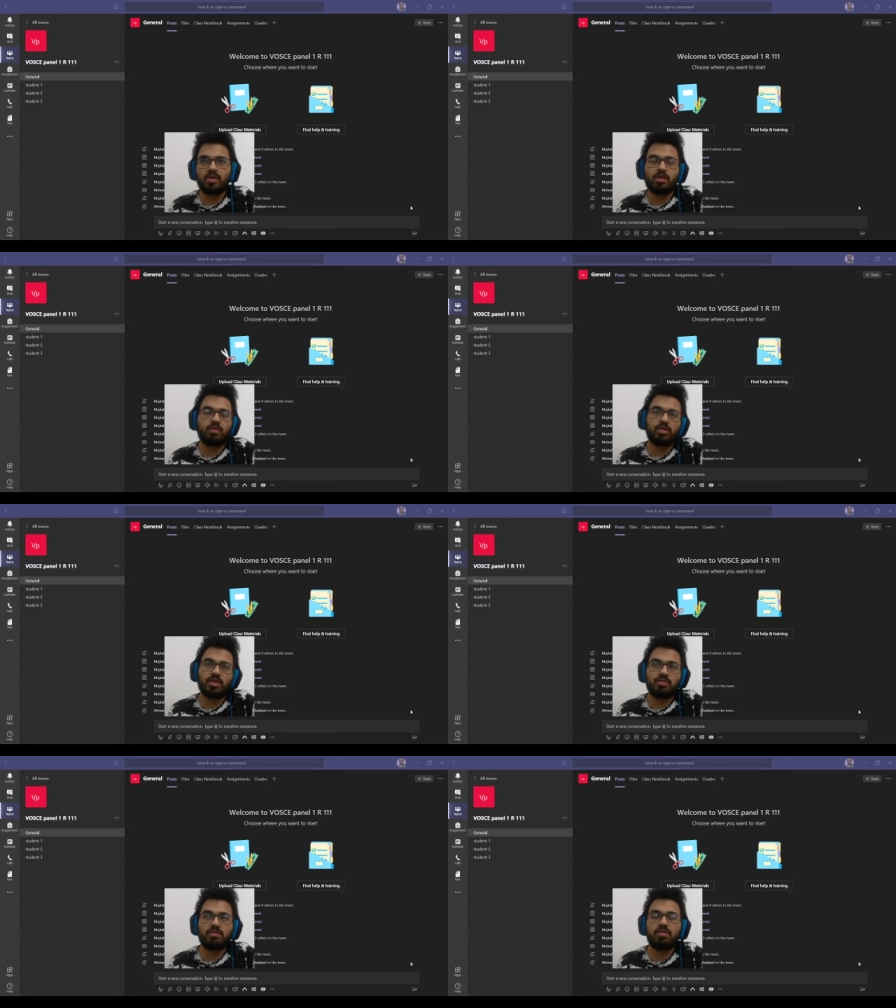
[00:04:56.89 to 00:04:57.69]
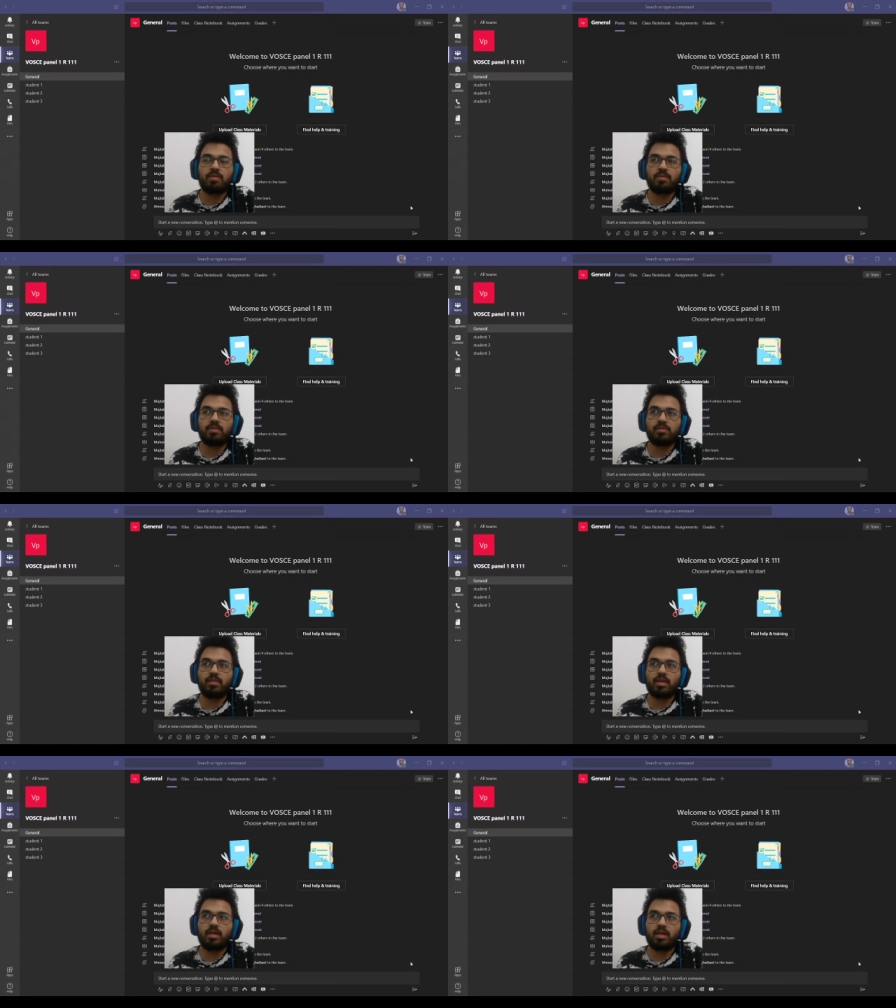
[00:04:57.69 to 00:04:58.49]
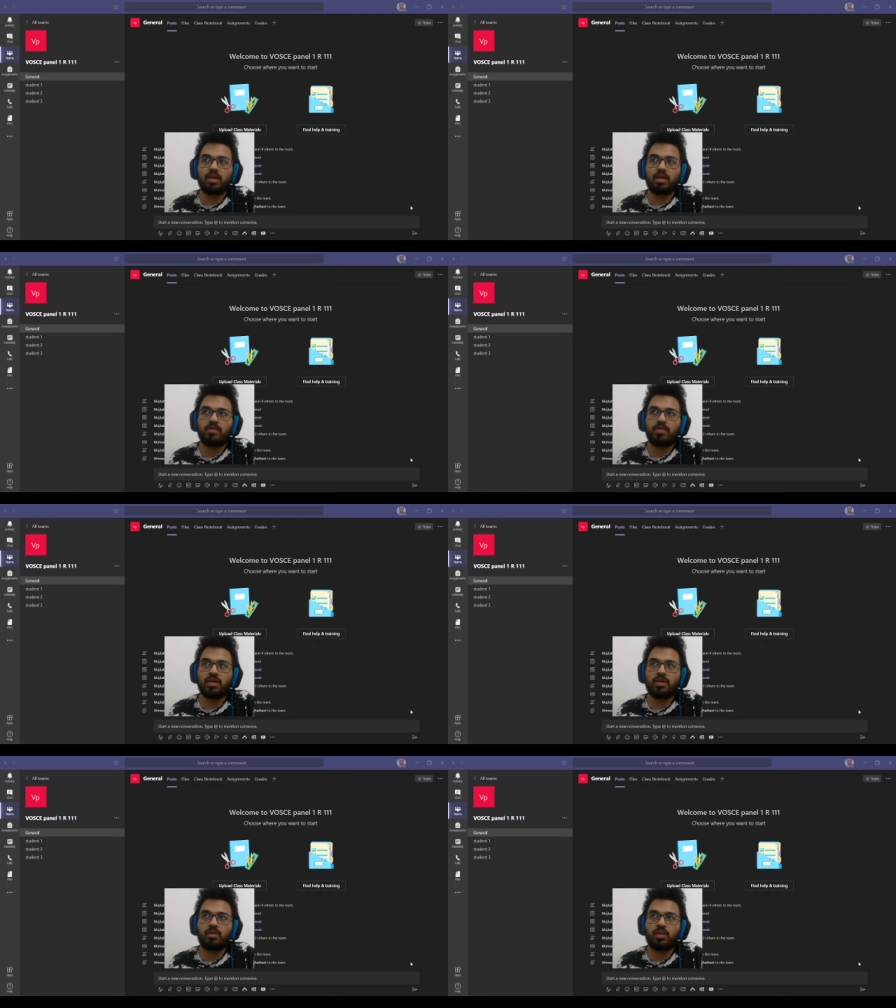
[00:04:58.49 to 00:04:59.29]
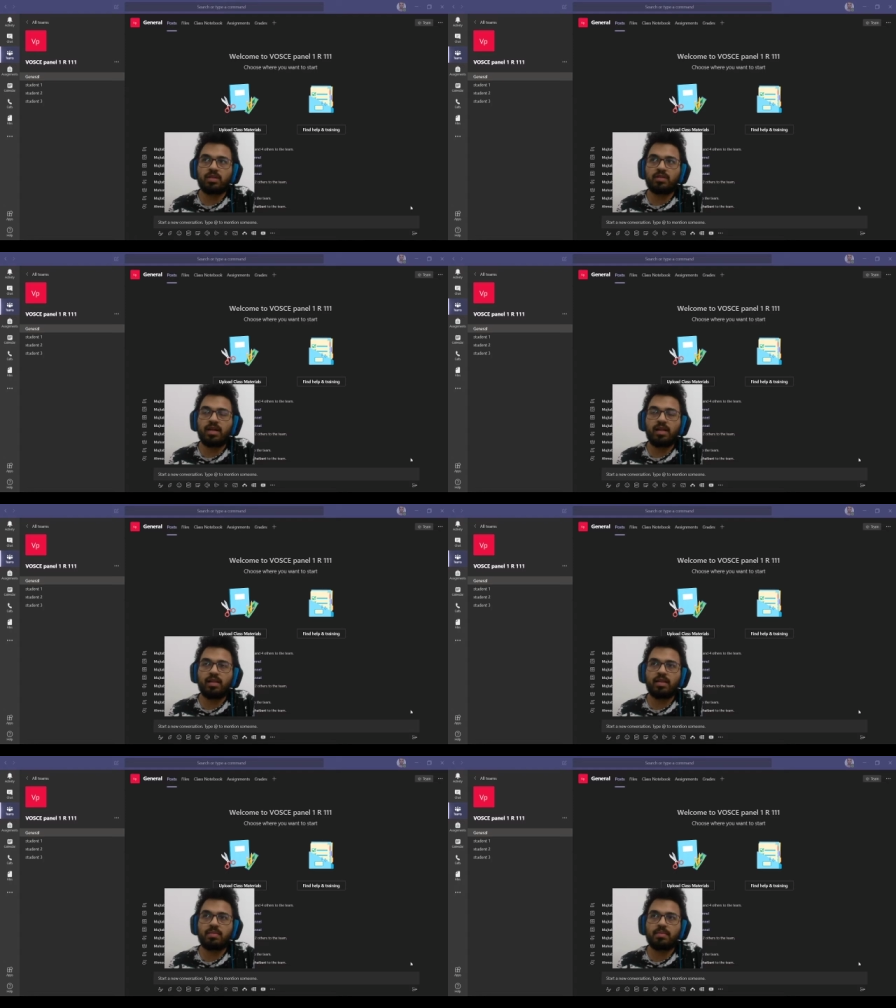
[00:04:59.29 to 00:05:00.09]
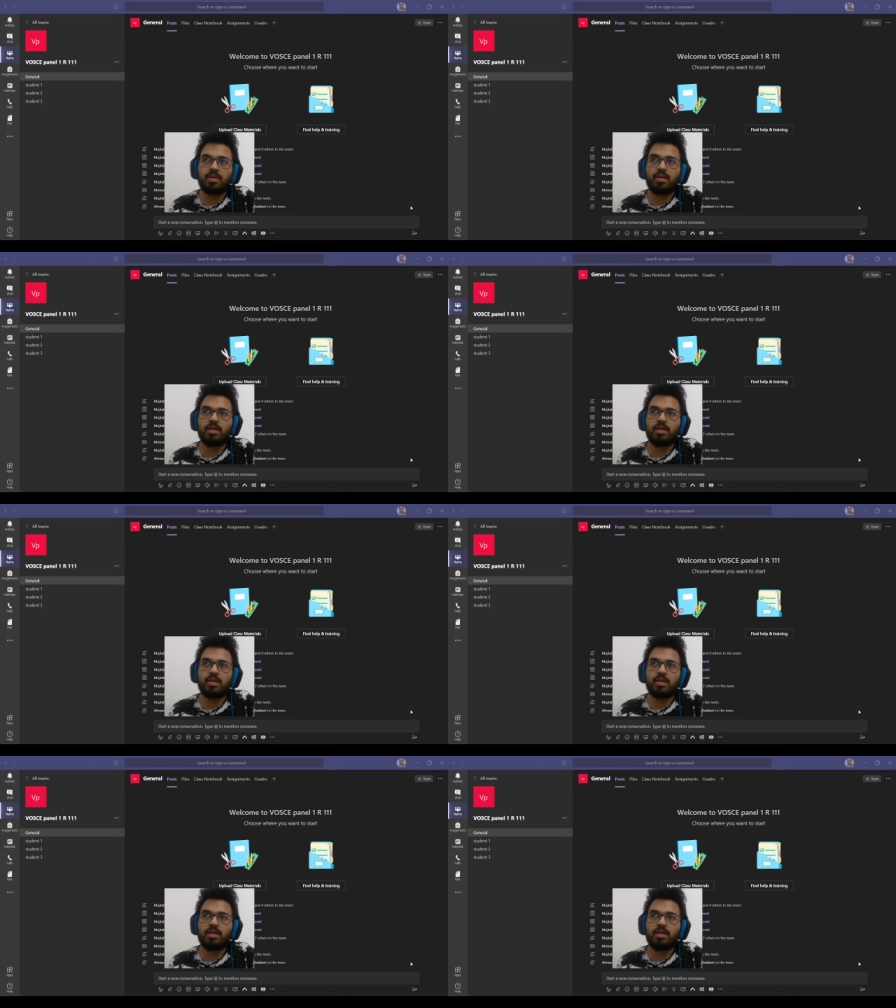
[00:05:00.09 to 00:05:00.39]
So we just figured we'd tell them